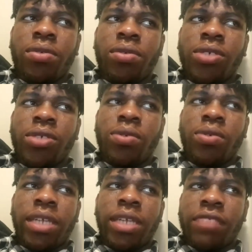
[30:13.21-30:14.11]
So
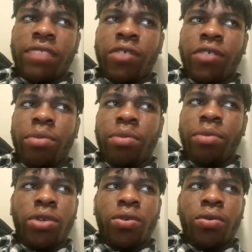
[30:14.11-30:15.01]
by 31st of
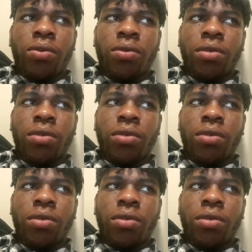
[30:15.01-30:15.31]
April,